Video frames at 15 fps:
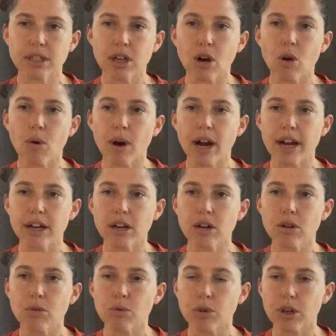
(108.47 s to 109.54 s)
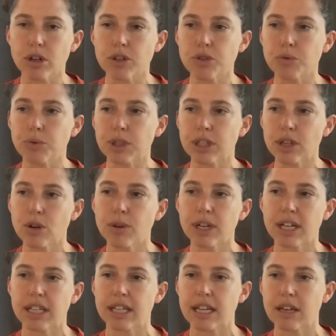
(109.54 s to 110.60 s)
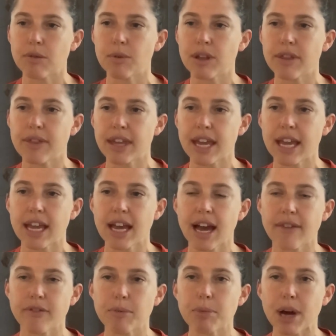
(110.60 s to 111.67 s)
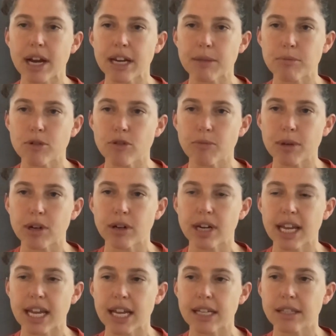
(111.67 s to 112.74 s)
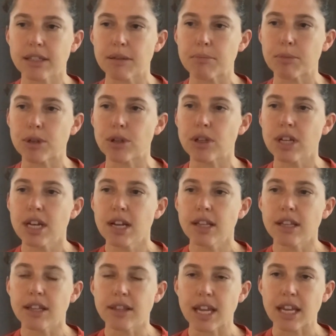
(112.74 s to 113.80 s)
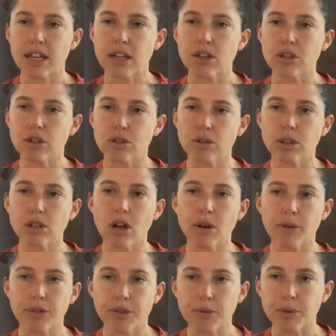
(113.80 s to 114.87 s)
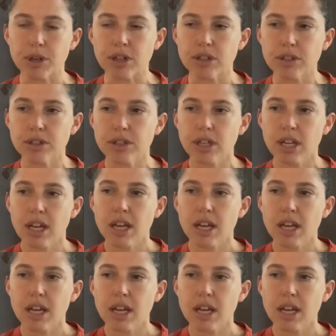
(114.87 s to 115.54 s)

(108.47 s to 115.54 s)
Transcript: acquire words really quickly when they have a body movement or a hand symbol that they can do along with the words.